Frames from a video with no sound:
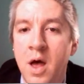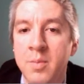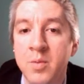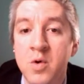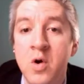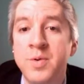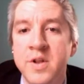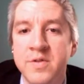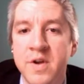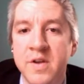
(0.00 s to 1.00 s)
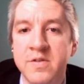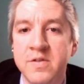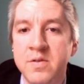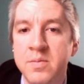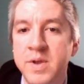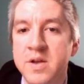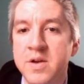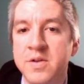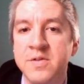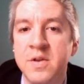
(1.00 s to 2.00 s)
corporate interests,
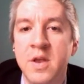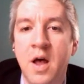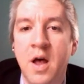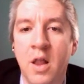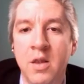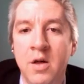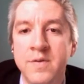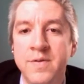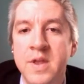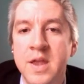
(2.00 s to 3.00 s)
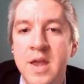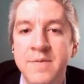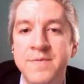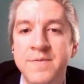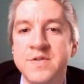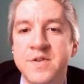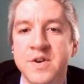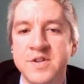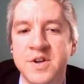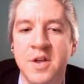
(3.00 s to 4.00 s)
because a lot of the
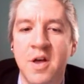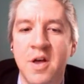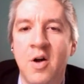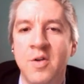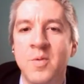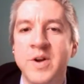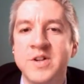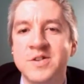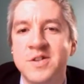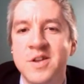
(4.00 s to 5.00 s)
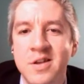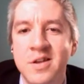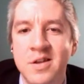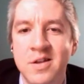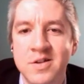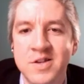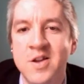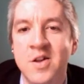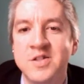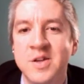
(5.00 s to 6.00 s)
infrastructure on which the
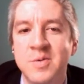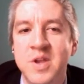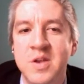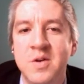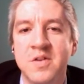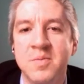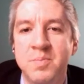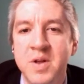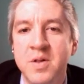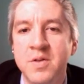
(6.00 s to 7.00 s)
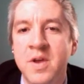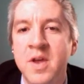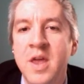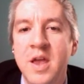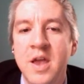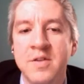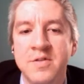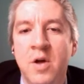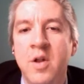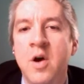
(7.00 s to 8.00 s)
technology we use is built
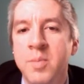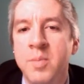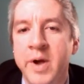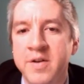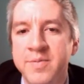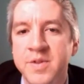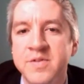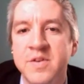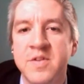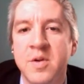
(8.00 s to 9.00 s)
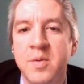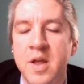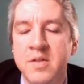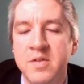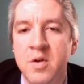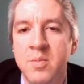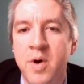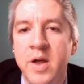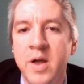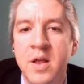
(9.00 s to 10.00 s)
is not owned by governments, it's owned
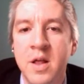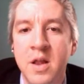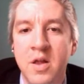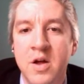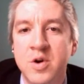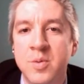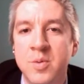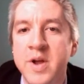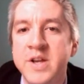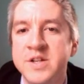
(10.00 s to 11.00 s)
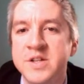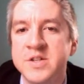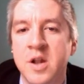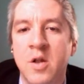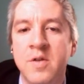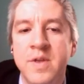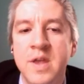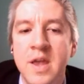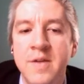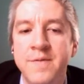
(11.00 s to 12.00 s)
by large corporations, and a lot of
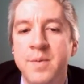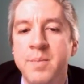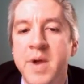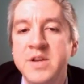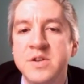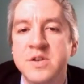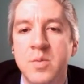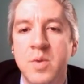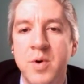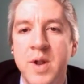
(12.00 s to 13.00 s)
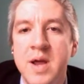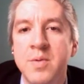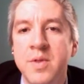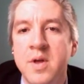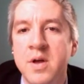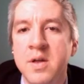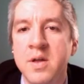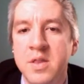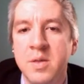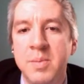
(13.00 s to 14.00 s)
the information that we put out there
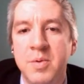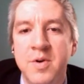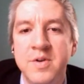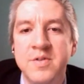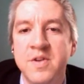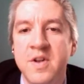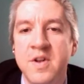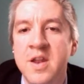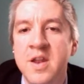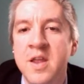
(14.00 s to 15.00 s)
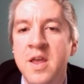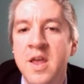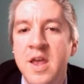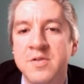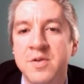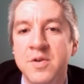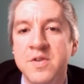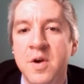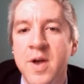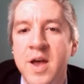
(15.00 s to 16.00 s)
that people are interested in is
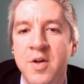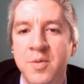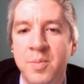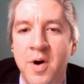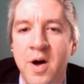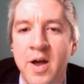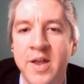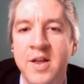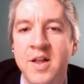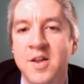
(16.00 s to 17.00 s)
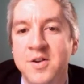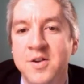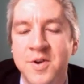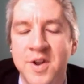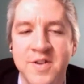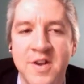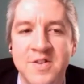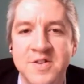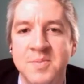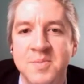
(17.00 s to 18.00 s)
also held by large
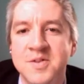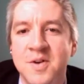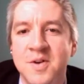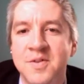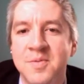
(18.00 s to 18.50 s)
organizations, the most obvious